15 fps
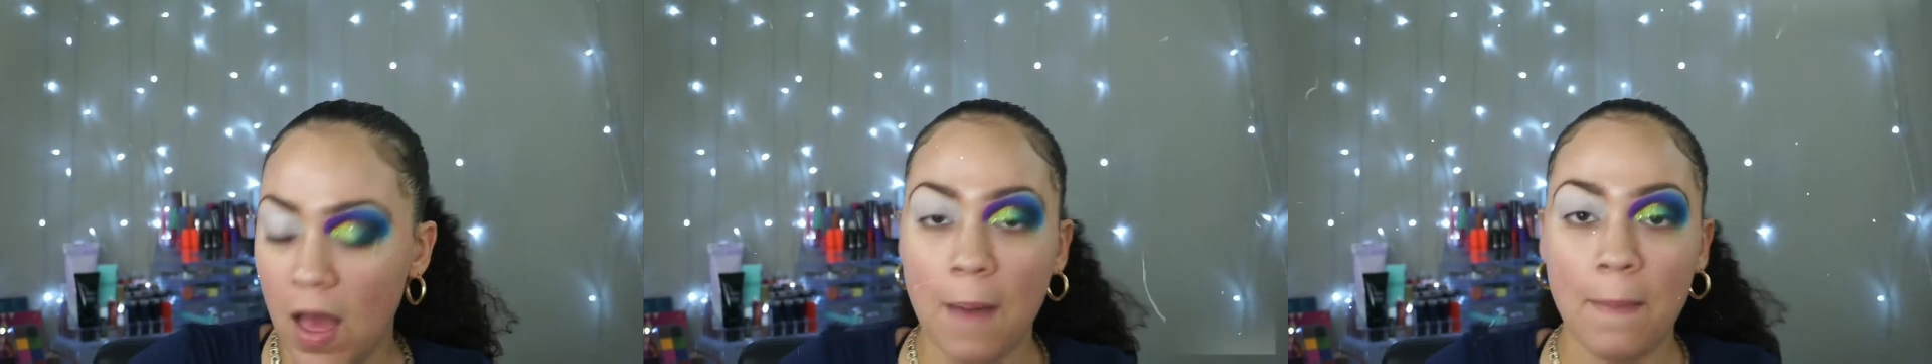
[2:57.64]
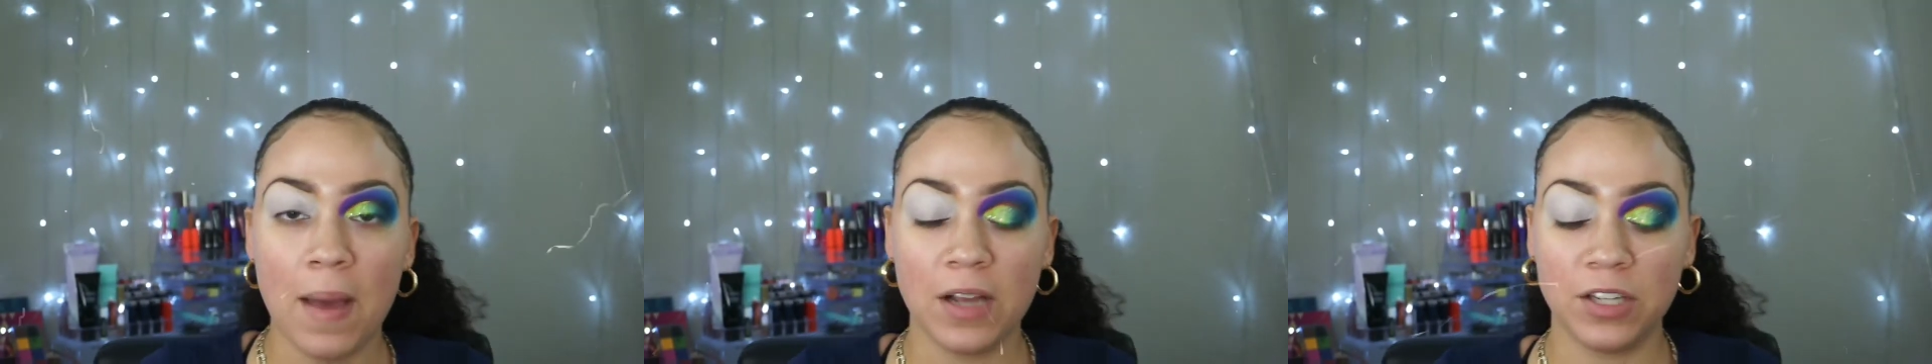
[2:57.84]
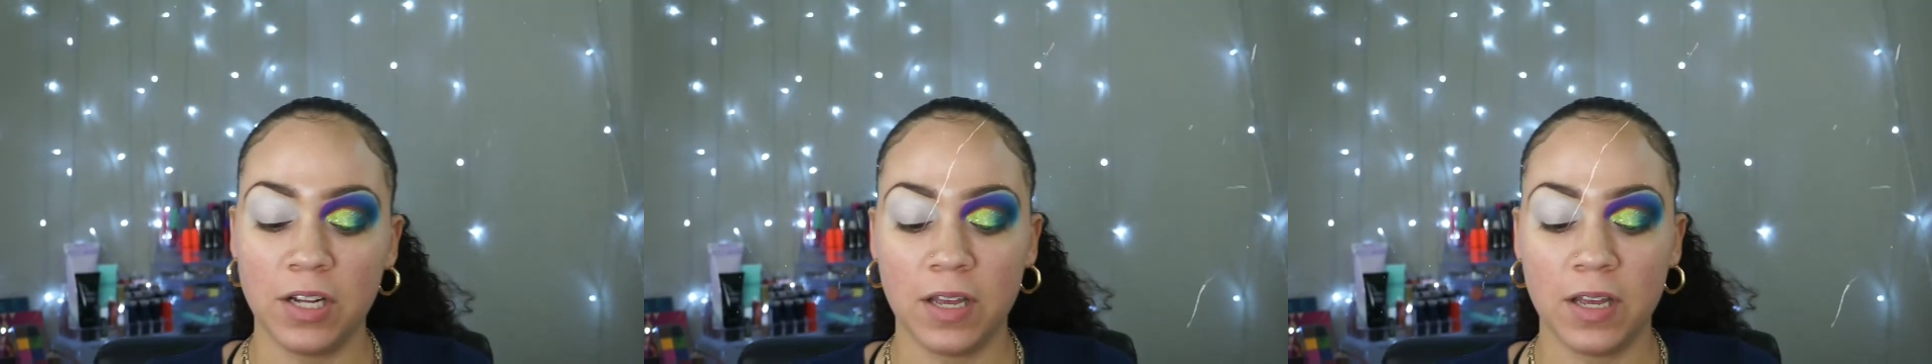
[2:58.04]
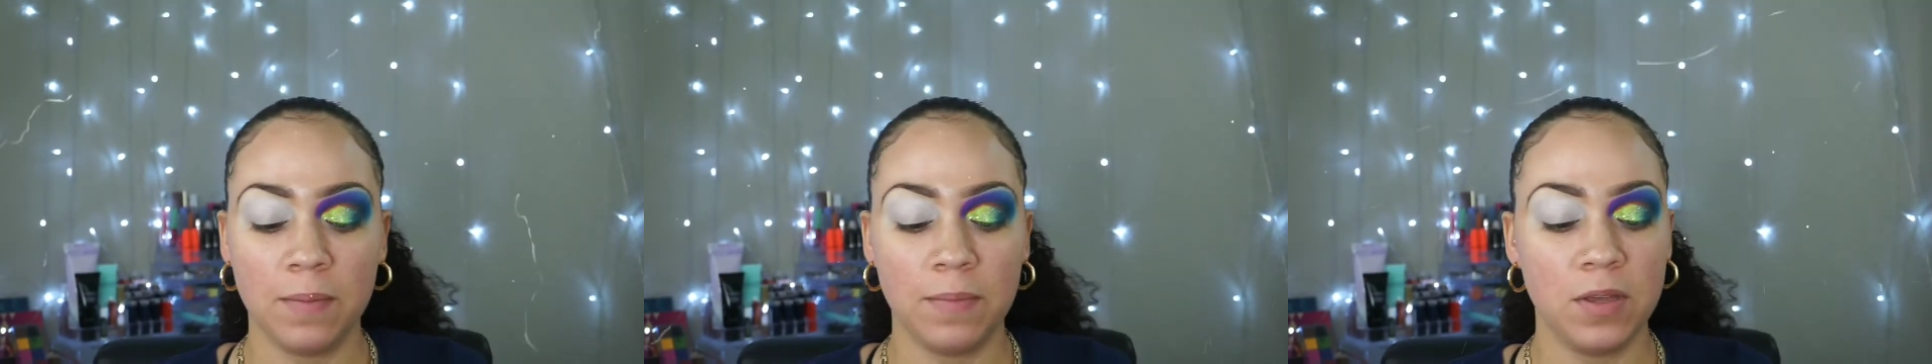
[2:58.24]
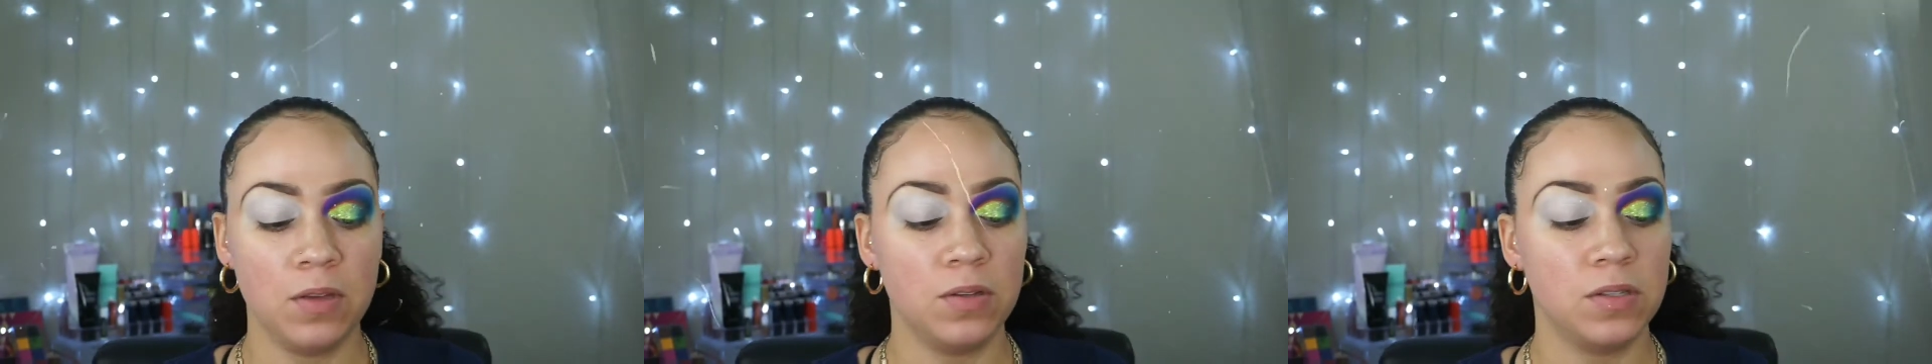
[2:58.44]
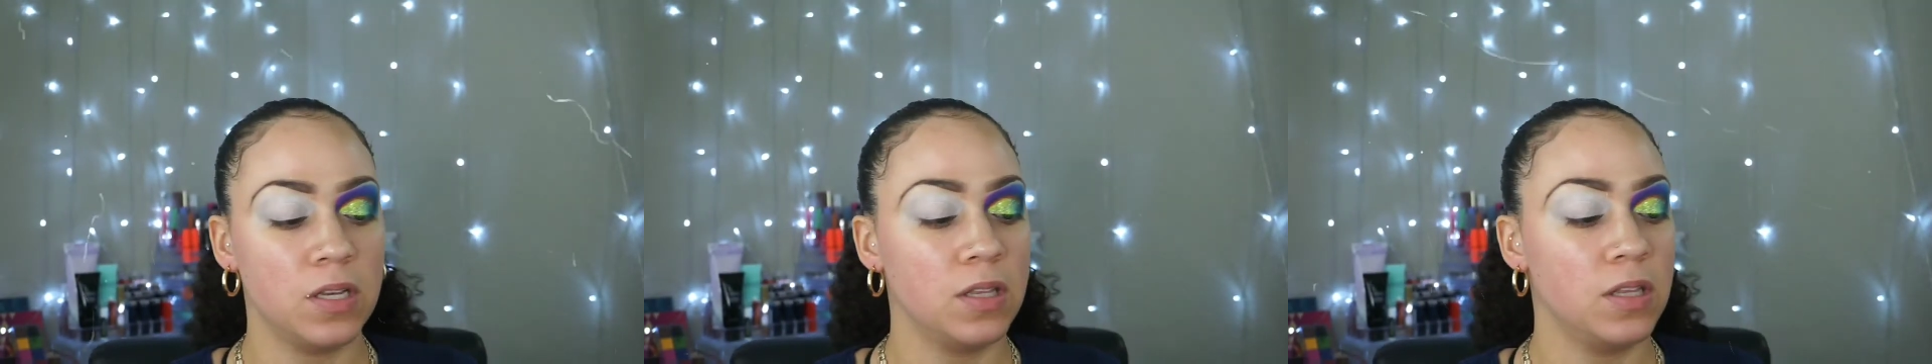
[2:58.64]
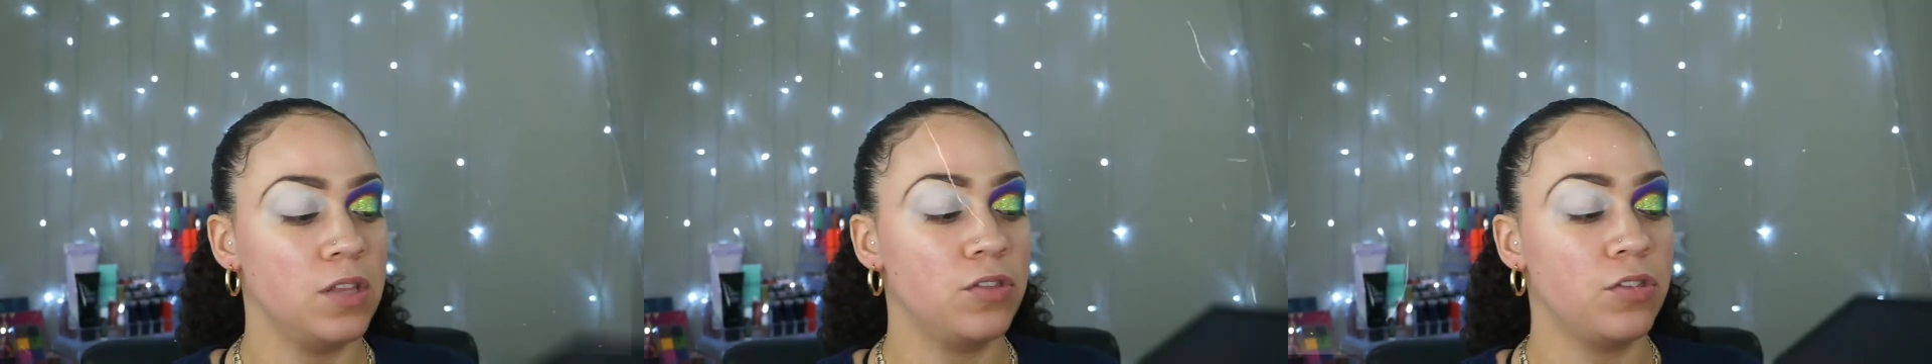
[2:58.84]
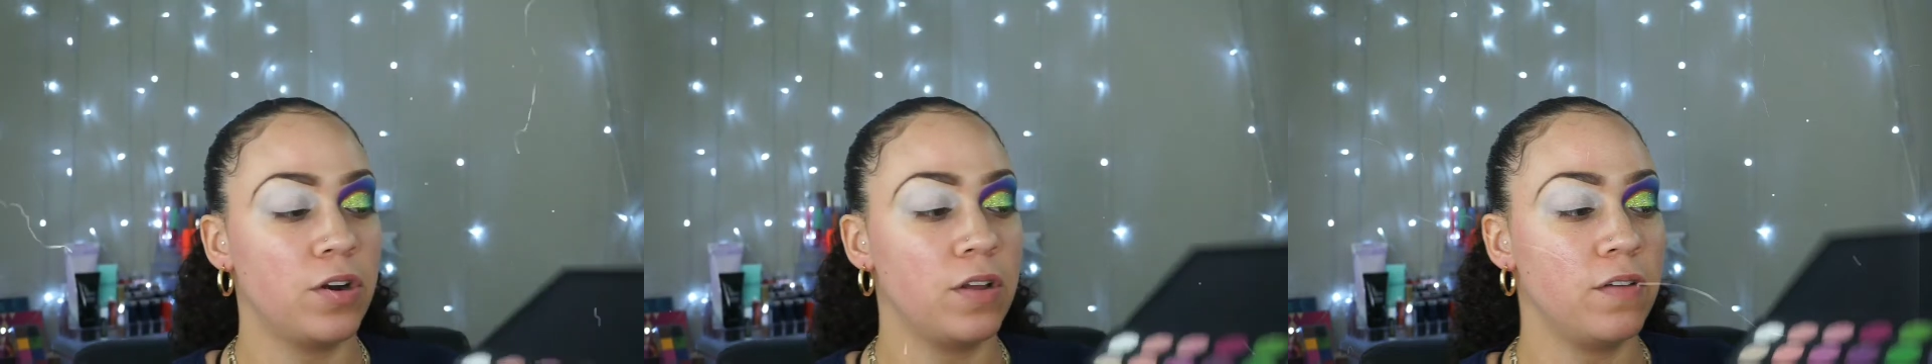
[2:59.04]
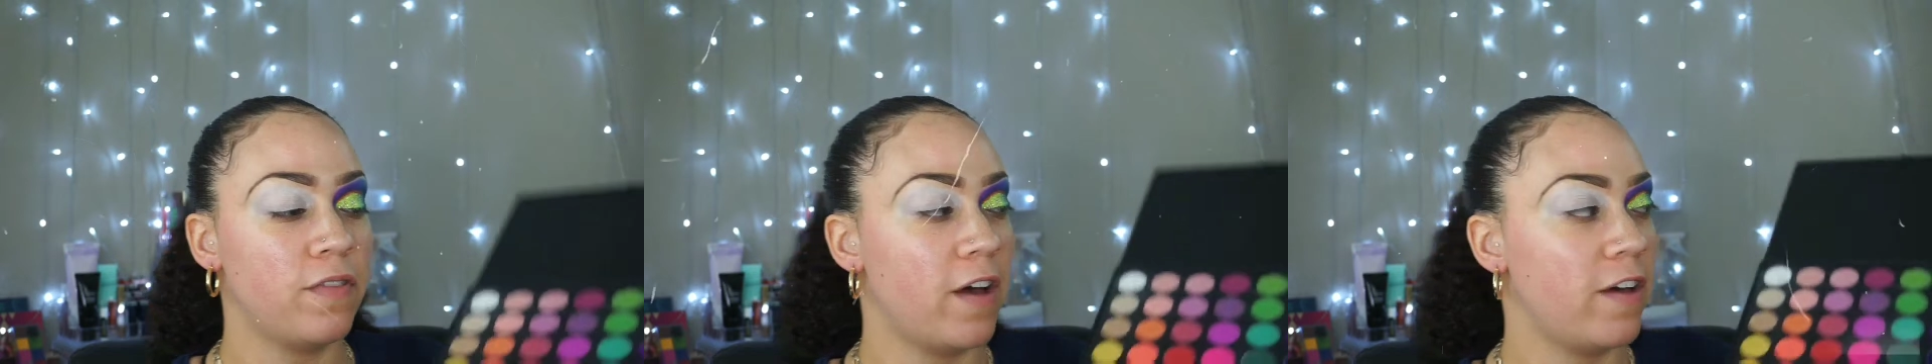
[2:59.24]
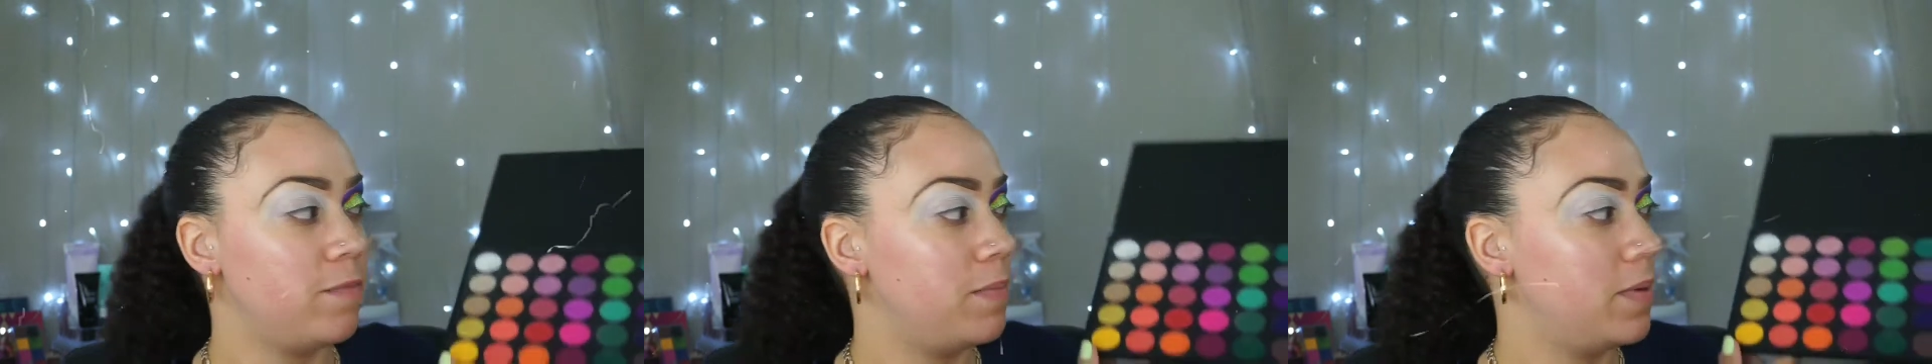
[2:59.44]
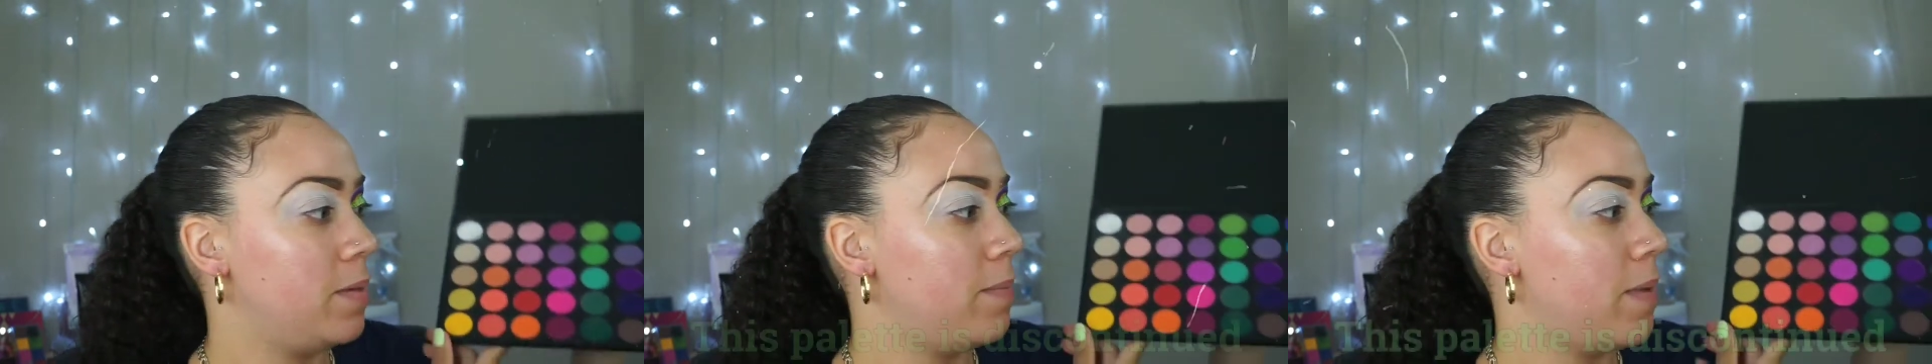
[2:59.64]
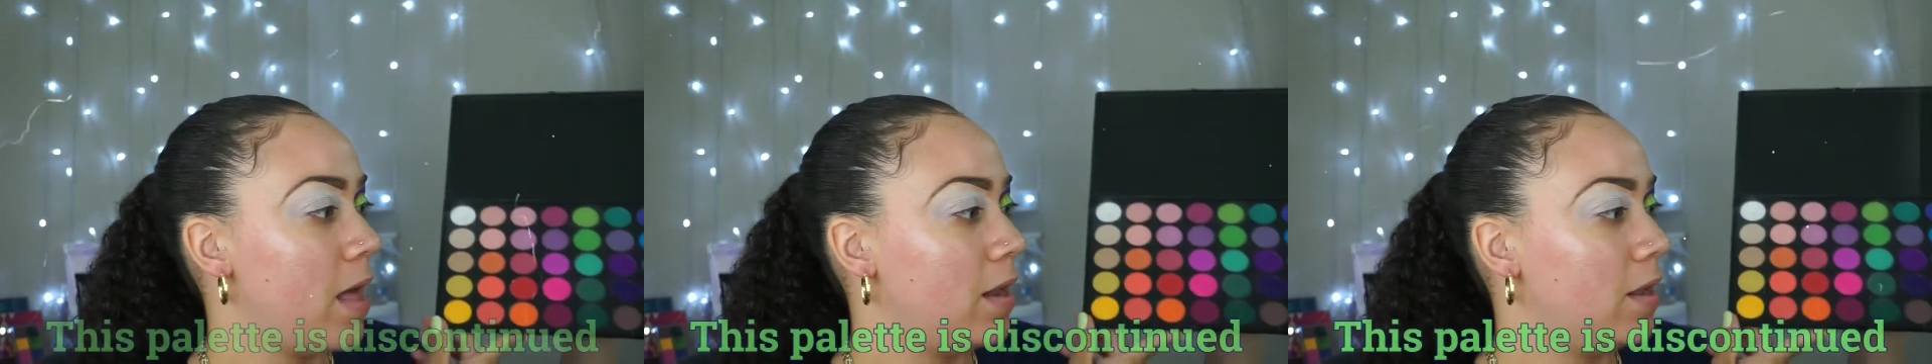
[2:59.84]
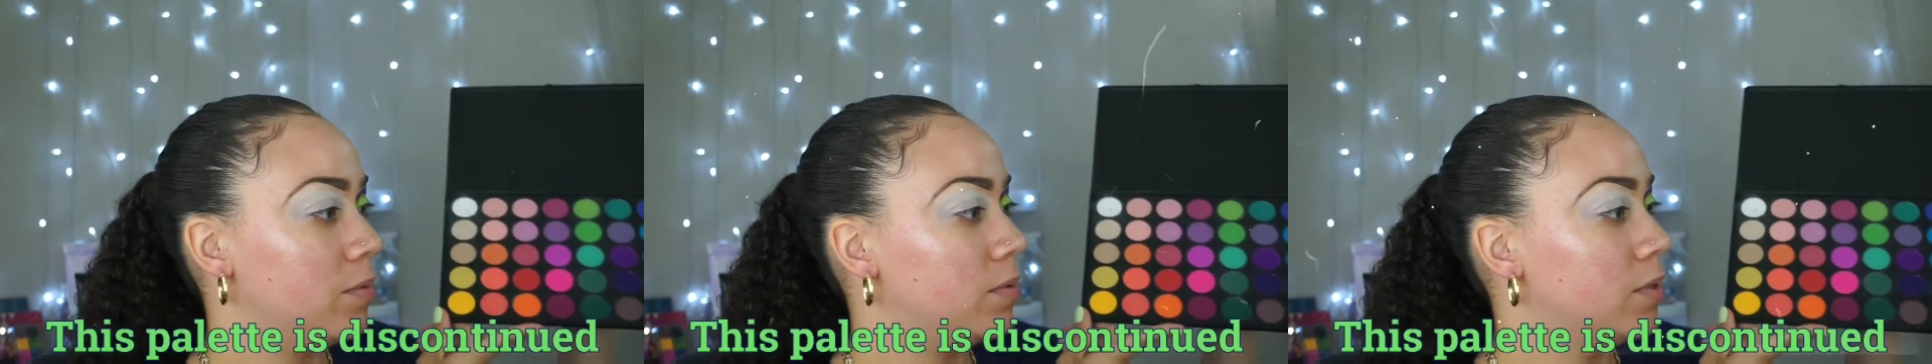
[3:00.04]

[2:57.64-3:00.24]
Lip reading: I'm actually gonna be using the 35B palette,